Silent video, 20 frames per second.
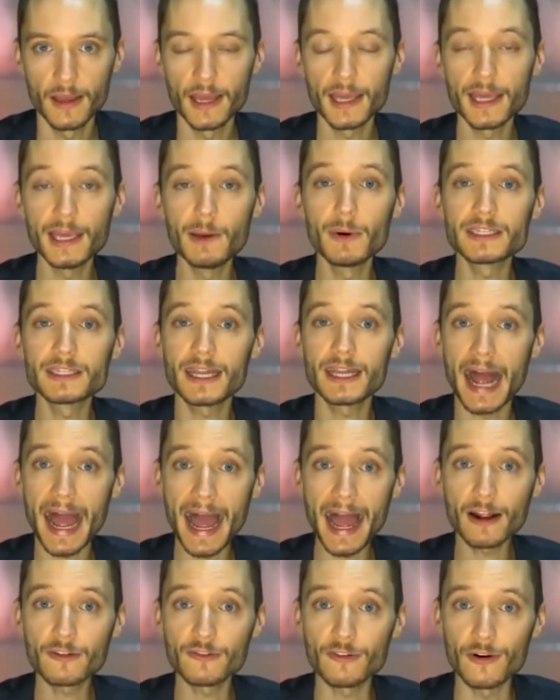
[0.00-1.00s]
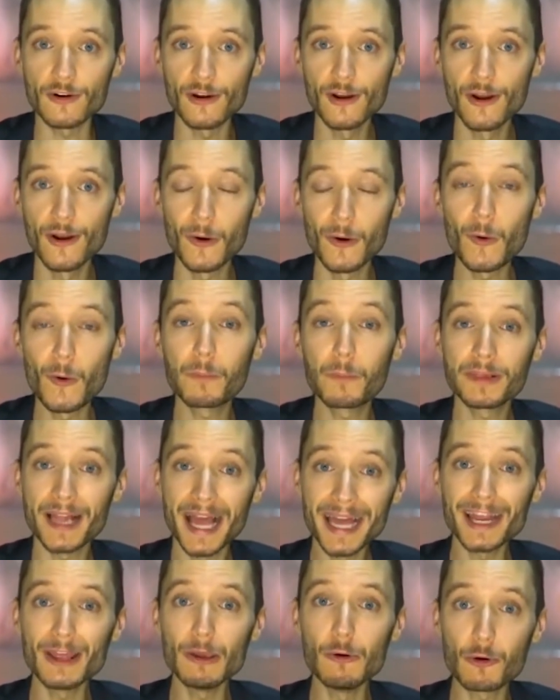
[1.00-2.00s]
He was an actor who
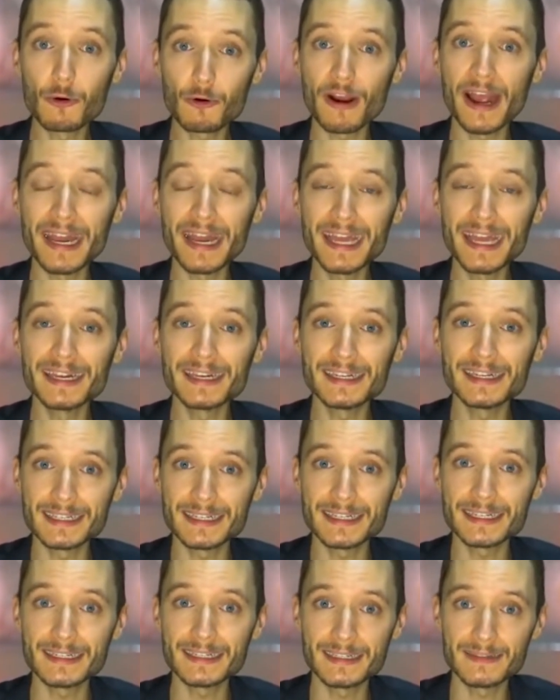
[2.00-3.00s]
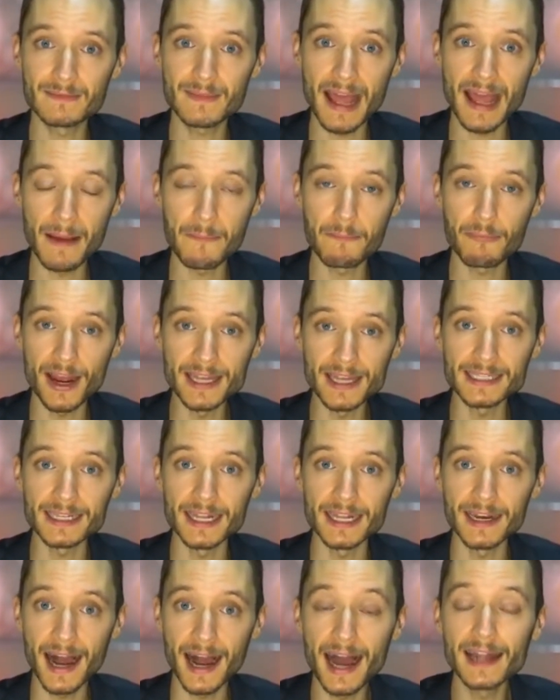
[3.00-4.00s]
played a Ukrainian
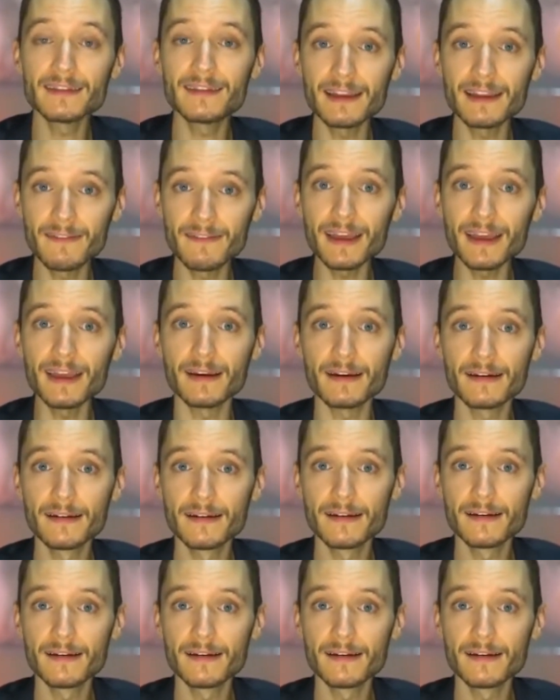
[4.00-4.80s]
president on TV.